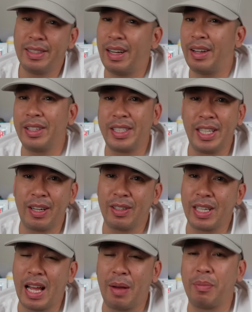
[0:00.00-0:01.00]
on the
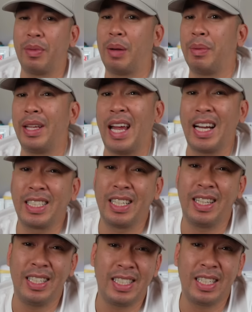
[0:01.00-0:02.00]
sneakers app i mean actually
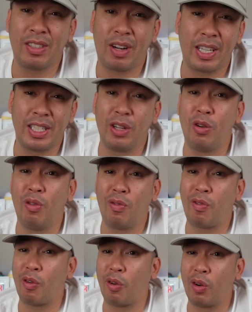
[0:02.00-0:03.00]
these things are actually going
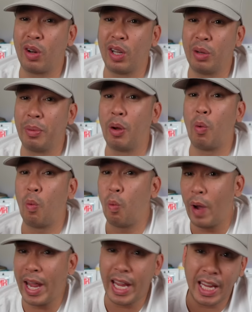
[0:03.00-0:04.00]
for a little bit
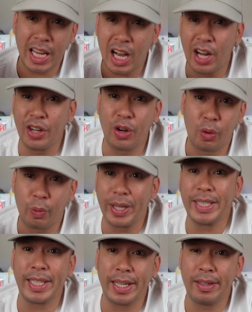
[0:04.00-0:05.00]
way under
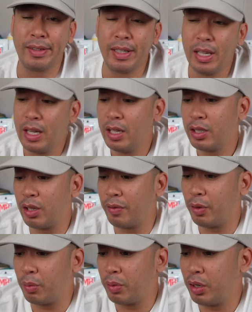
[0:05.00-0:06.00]
retail so if
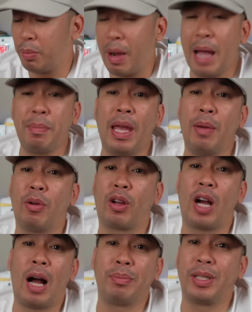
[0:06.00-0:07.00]
you you might be able to
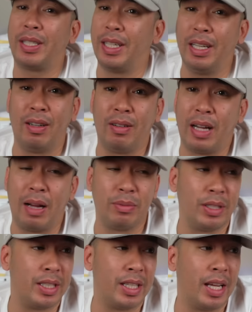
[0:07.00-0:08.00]
cop still i'm just